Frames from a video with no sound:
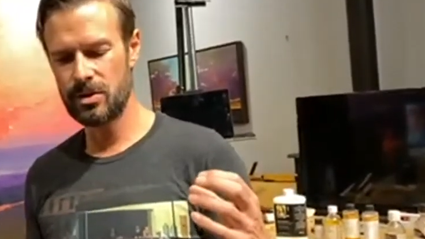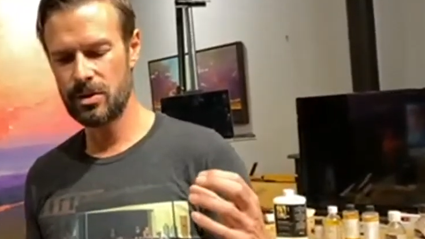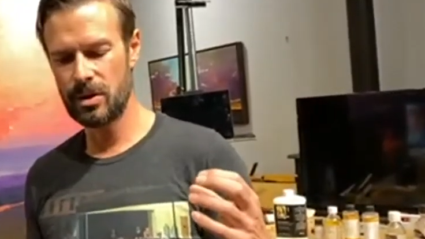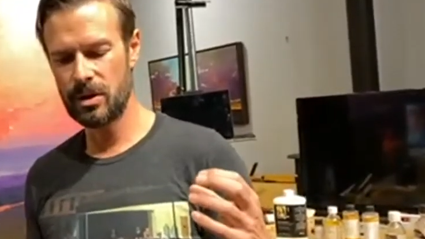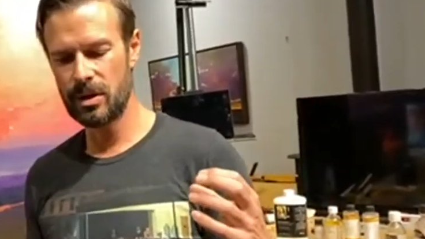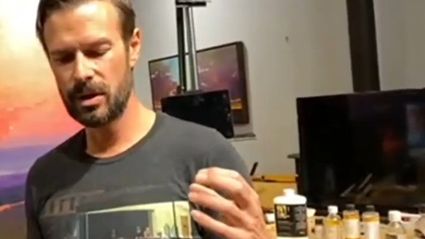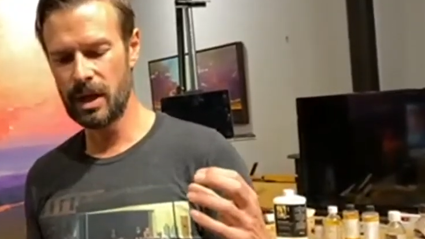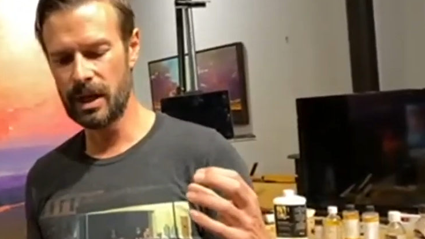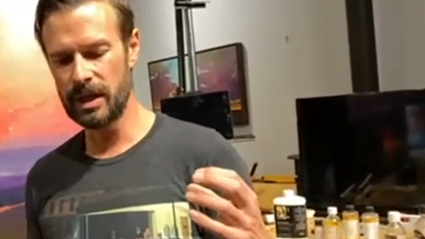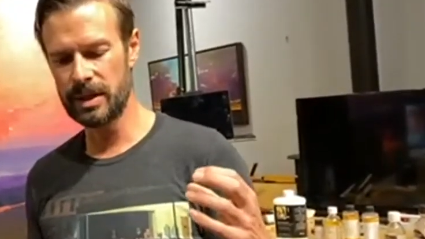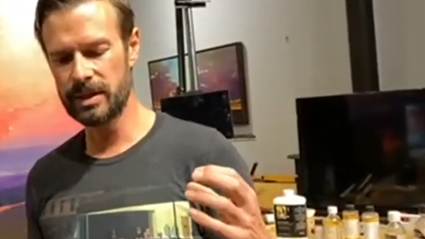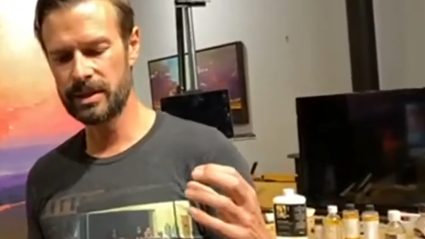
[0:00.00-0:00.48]

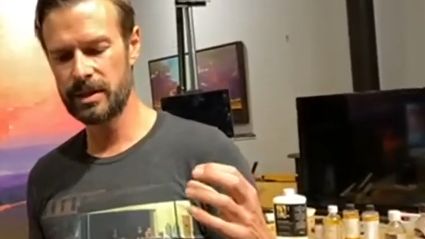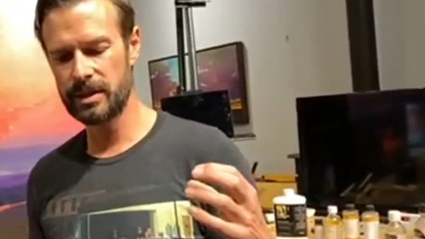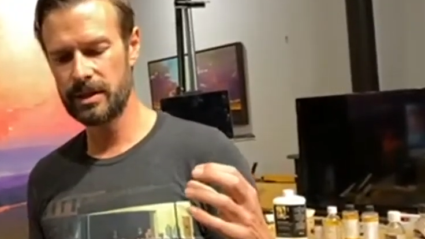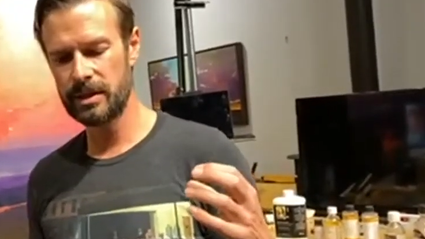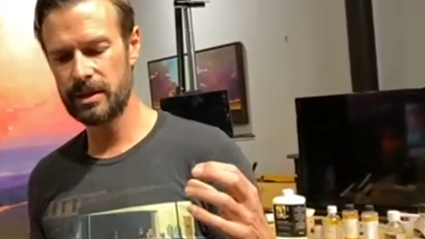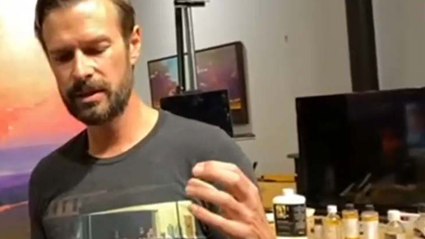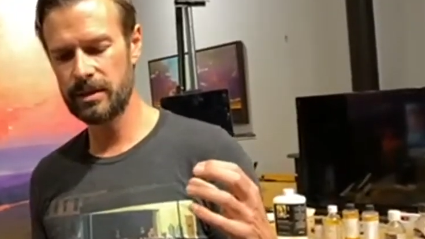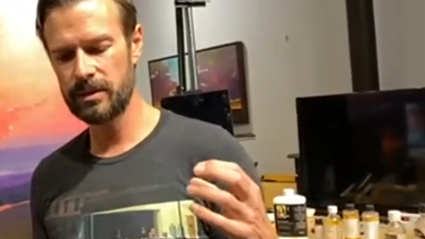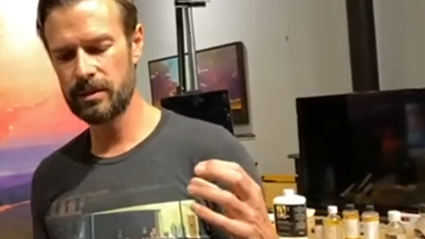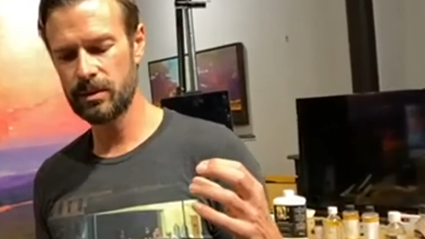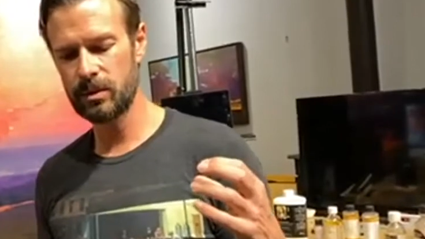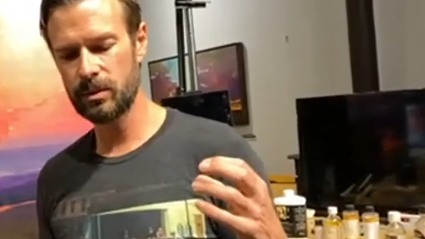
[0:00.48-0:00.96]

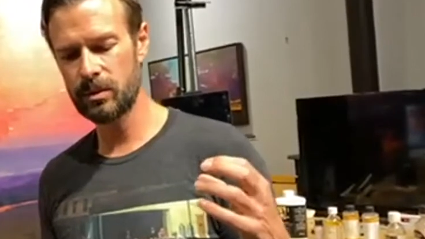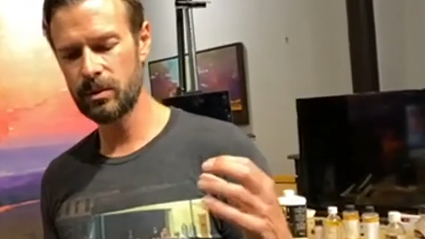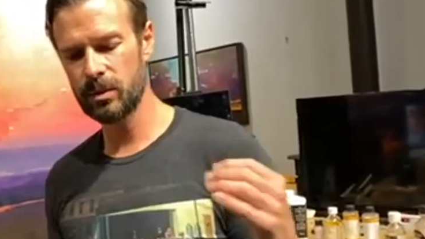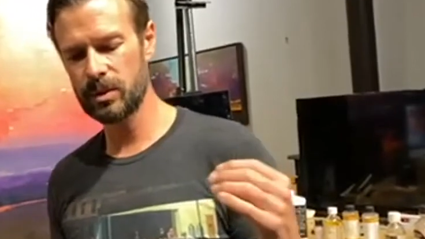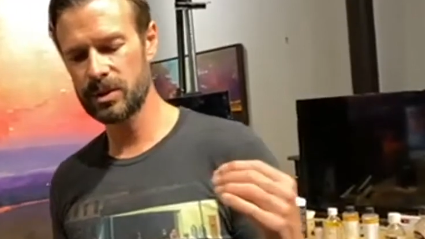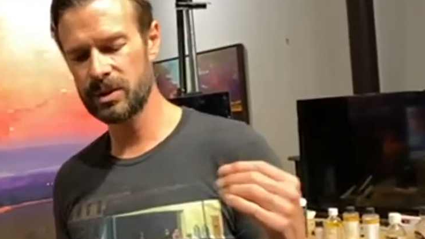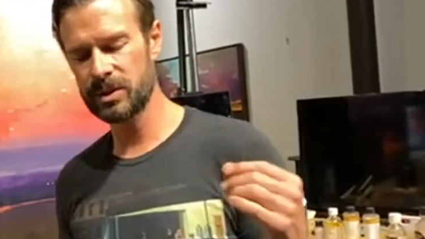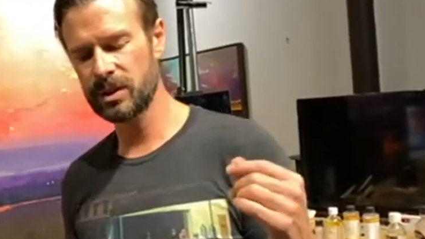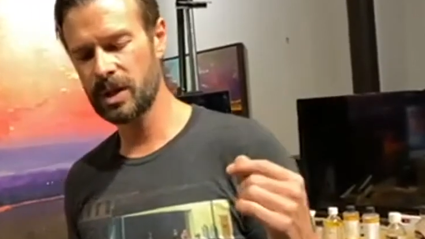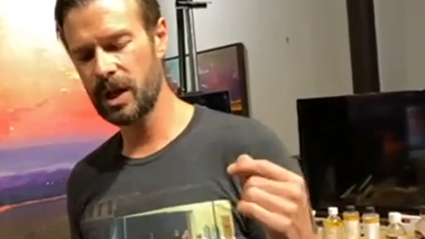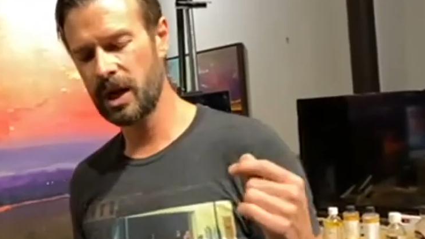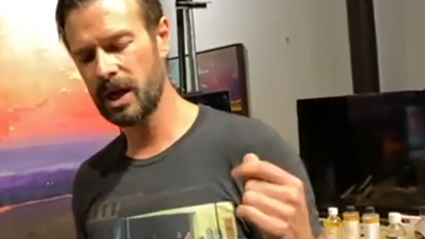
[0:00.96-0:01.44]
it
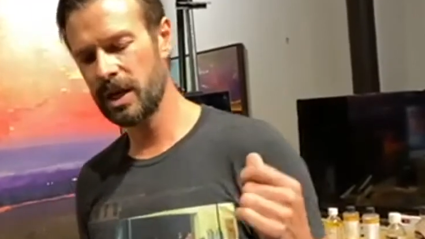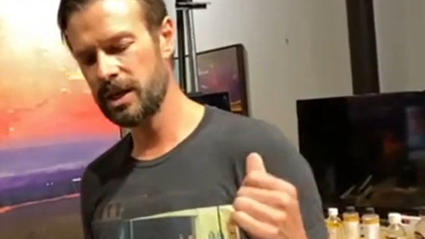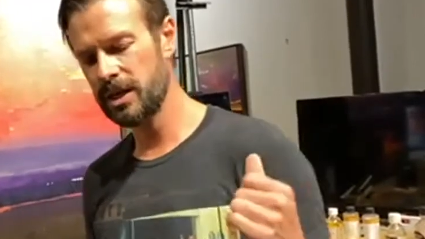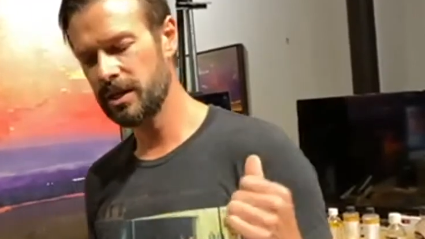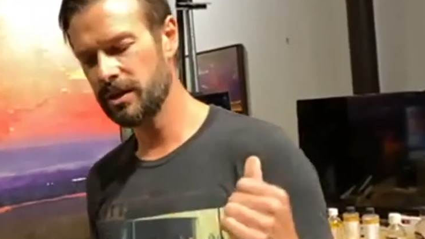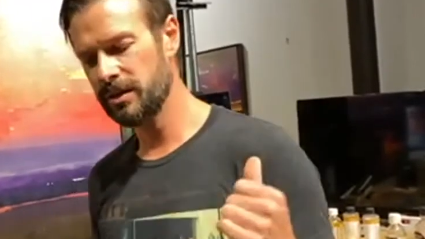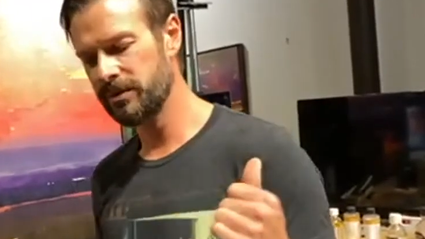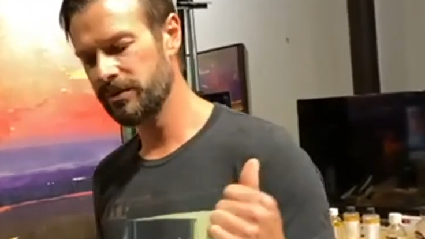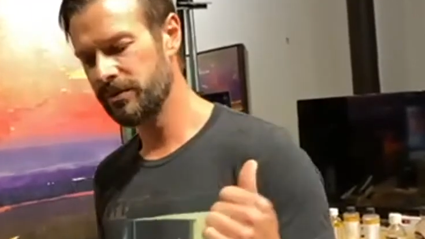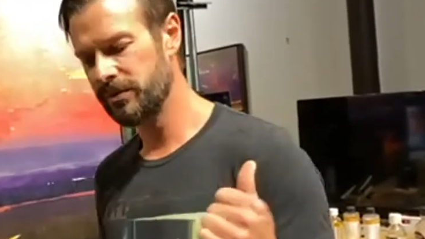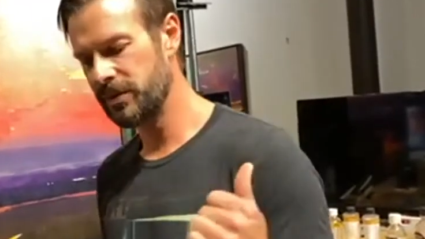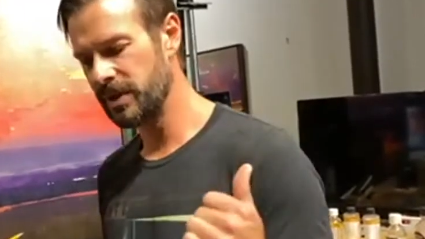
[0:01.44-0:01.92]
was kind
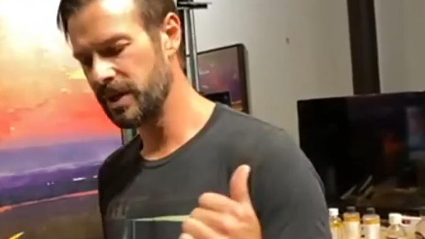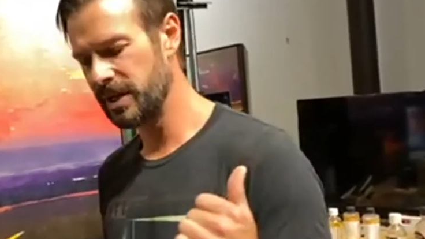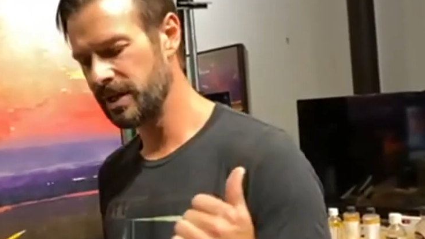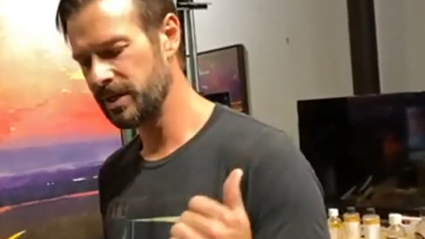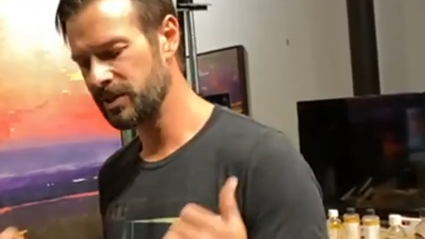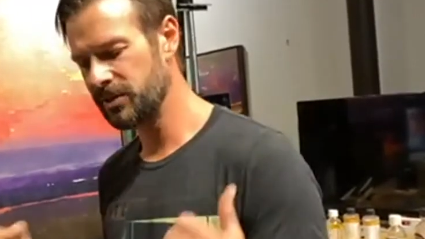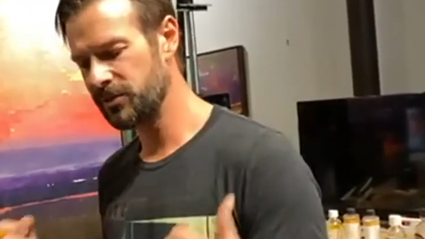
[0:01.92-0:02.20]
of this